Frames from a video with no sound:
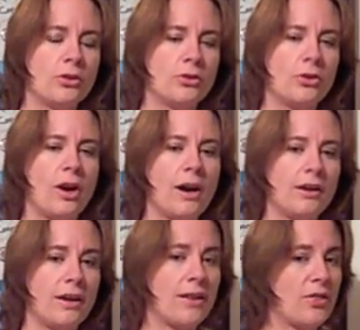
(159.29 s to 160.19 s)
to
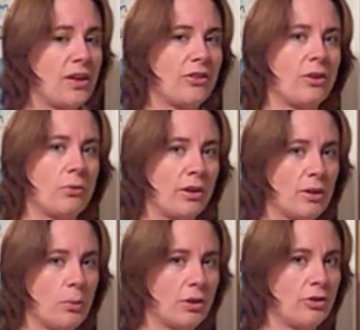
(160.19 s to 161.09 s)
highlight things I really
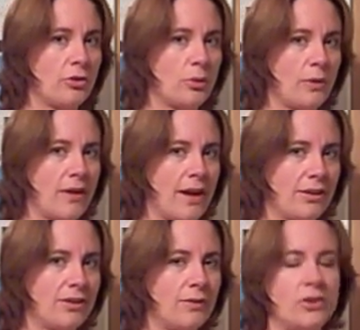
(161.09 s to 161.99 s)
want to do on the
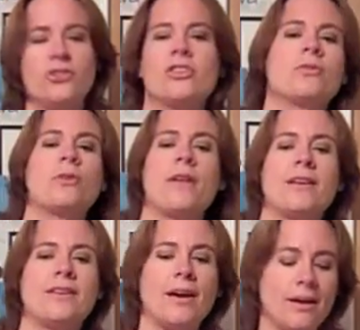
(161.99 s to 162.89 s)
activity sheet for that
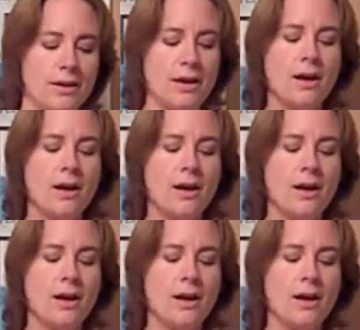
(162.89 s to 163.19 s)
day.